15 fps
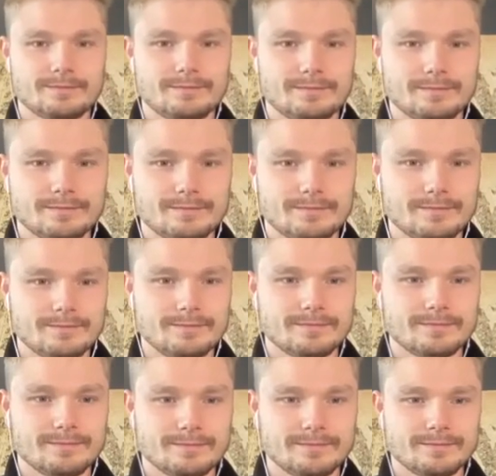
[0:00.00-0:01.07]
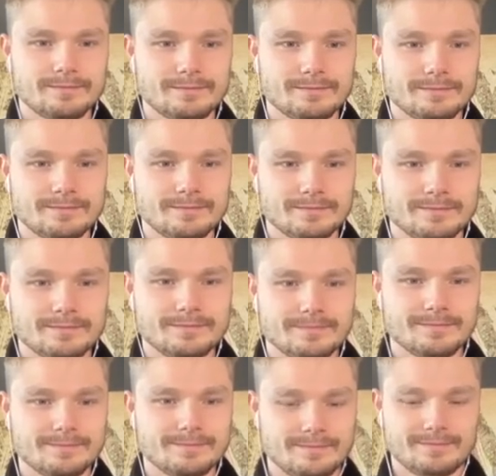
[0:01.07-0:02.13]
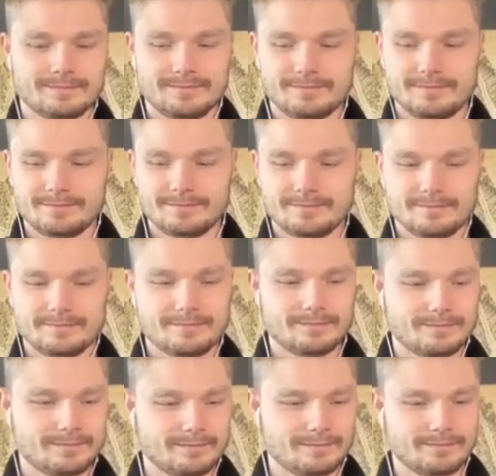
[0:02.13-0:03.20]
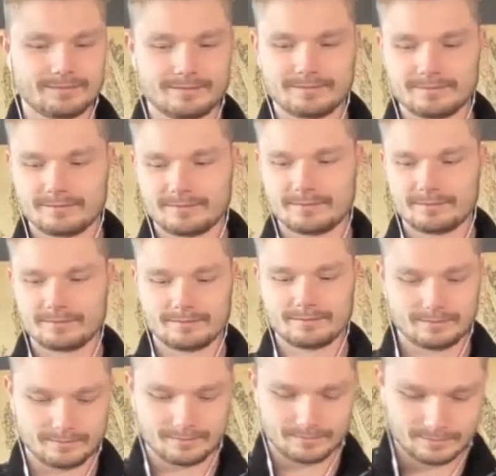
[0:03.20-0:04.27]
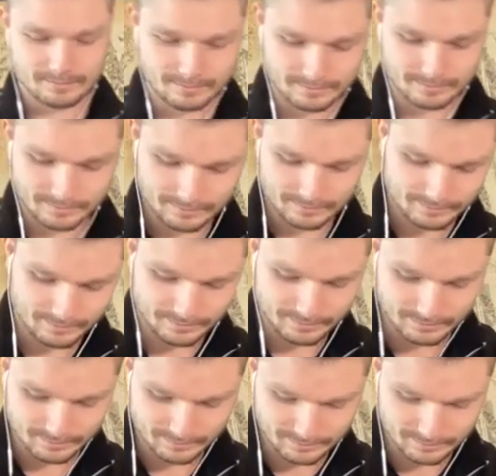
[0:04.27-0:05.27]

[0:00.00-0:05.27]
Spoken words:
The person shown says nothing.